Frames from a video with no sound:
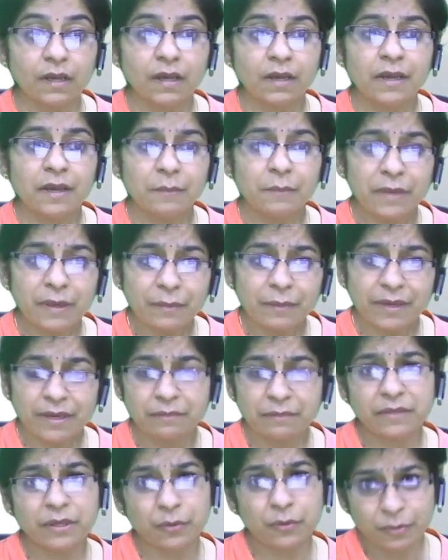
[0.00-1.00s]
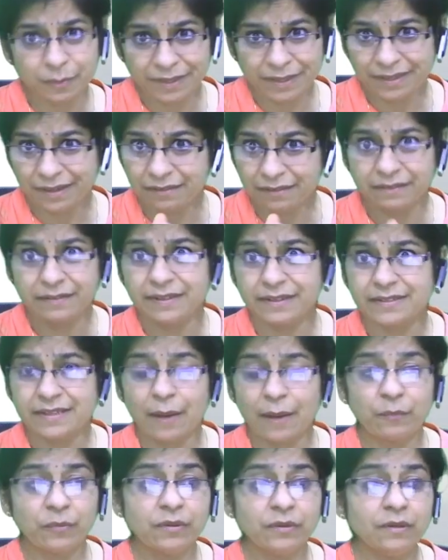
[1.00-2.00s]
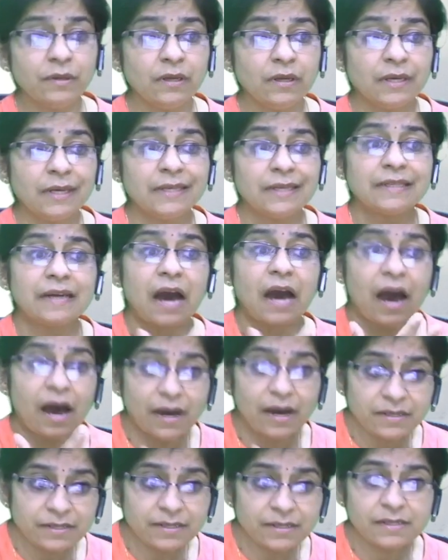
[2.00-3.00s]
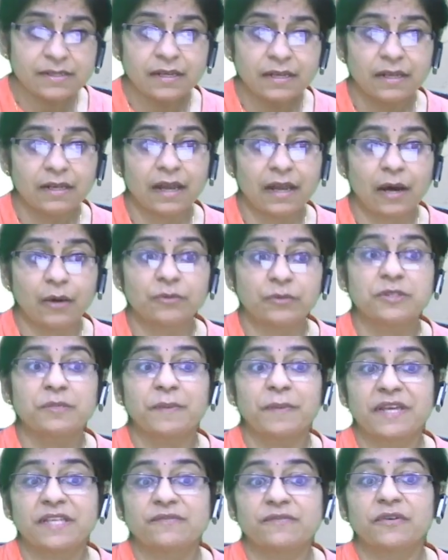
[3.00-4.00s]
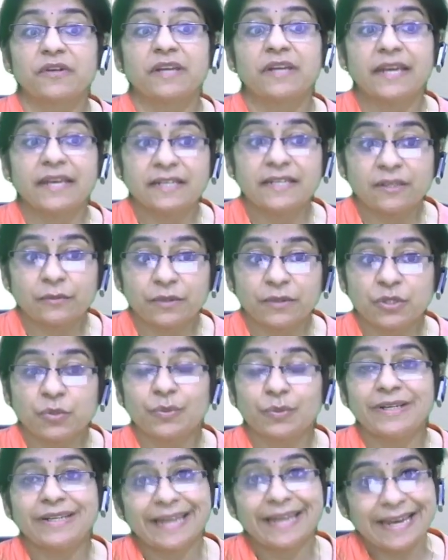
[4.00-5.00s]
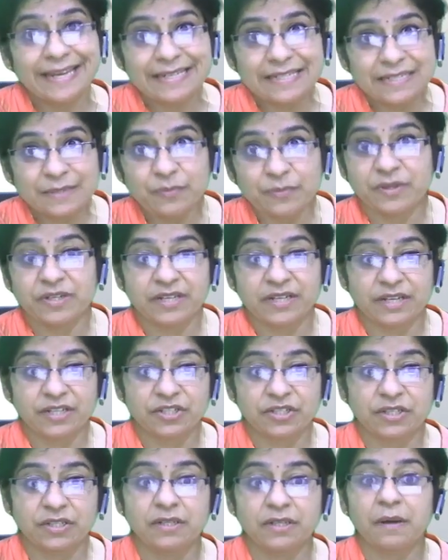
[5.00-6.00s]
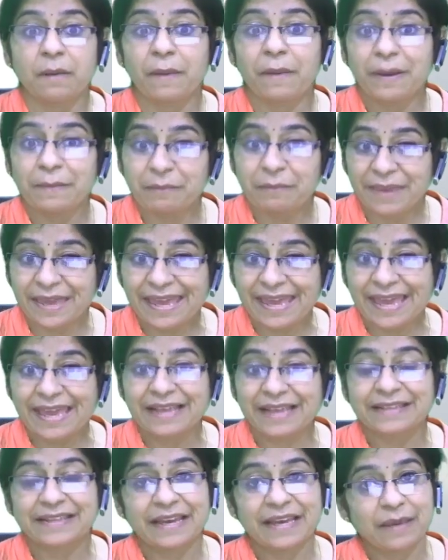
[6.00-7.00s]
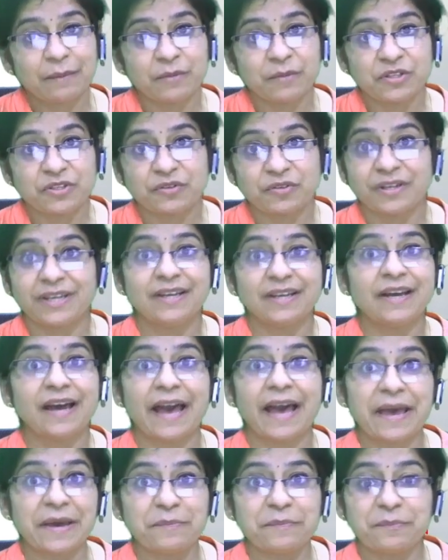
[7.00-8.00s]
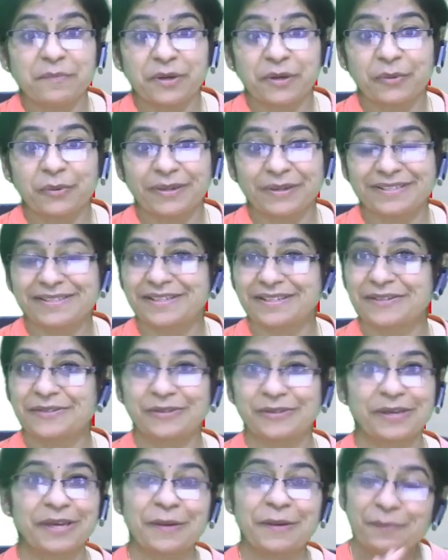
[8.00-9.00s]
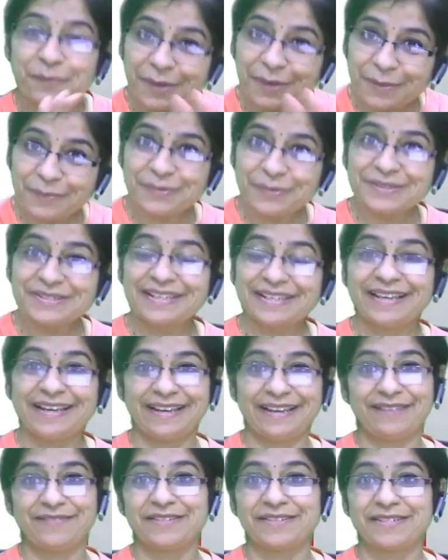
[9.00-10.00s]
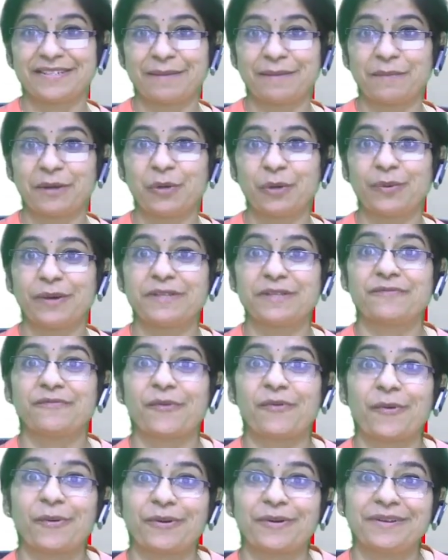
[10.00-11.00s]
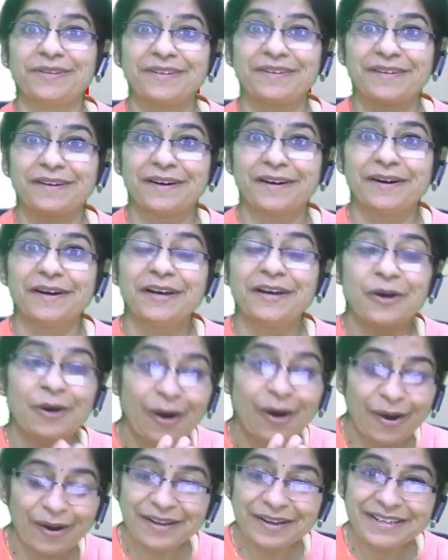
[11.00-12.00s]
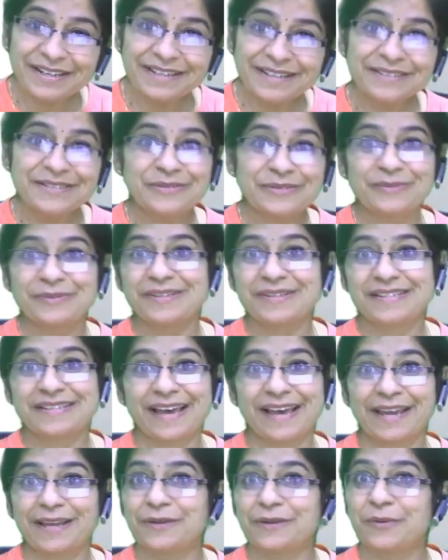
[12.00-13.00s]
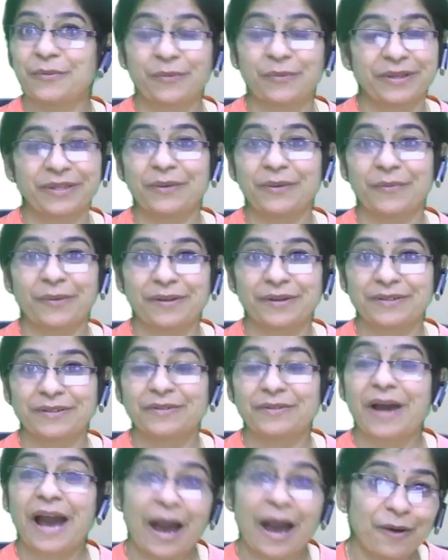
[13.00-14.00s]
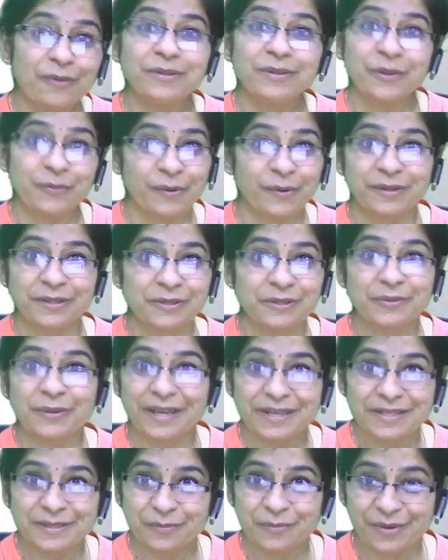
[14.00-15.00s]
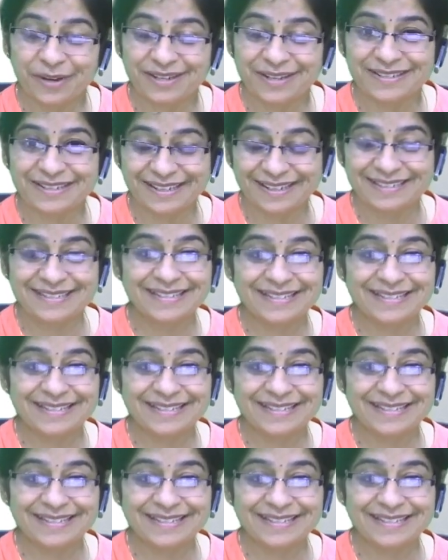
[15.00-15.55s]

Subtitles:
Maybe there could be another example. The artist allowed space for individual interpretation by making the imagery ambiguous. So he purposely left it ambiguous for the audience to decide what they wanted, how they wanted to interpret it.